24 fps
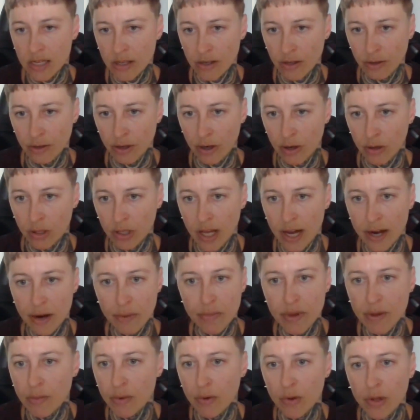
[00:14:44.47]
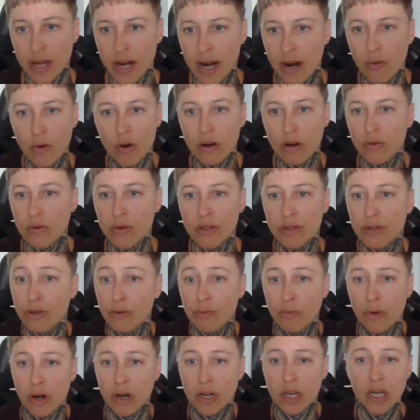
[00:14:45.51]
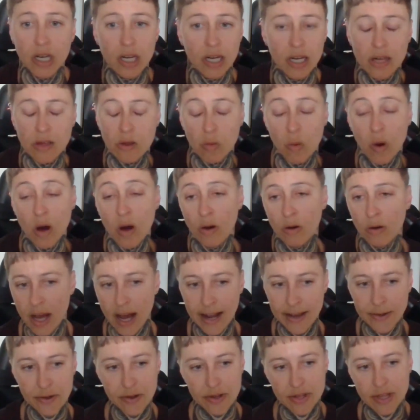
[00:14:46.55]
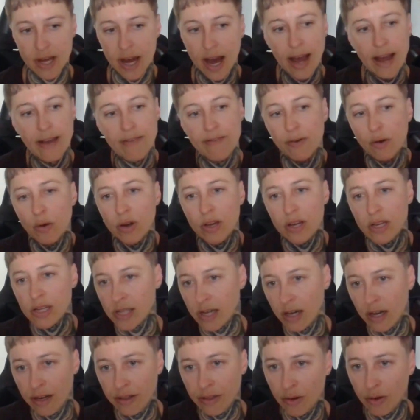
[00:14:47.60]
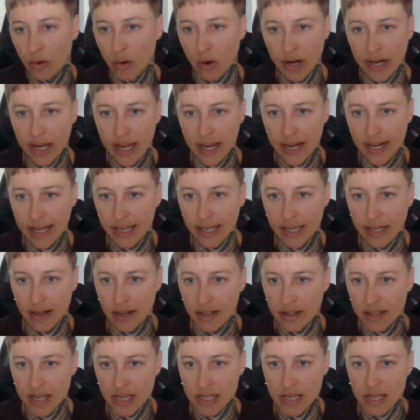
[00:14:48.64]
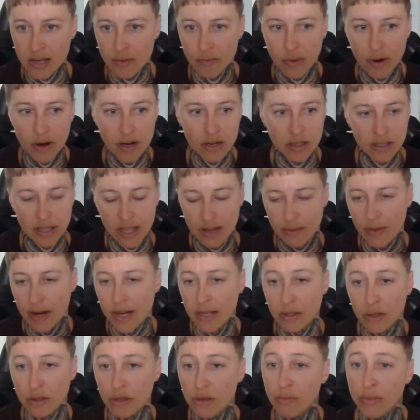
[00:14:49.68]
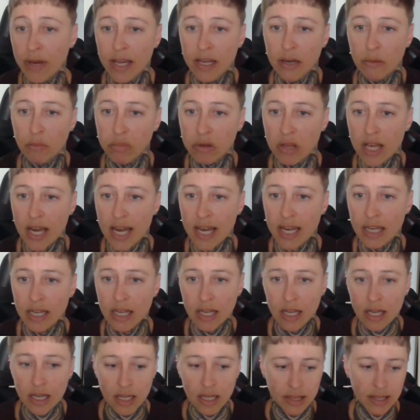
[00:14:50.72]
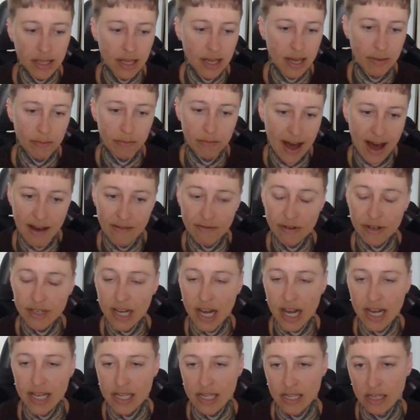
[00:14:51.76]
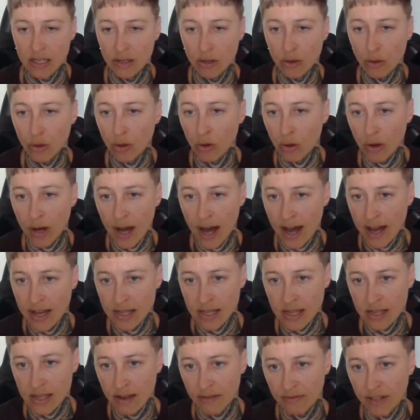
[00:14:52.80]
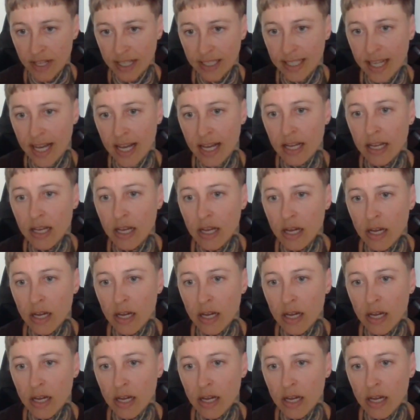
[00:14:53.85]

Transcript: A lot of people that I work with do marketing as well. I focus on the organic and authentic part. They might do the pay to play, they have advertising, Google ads, stuff like that.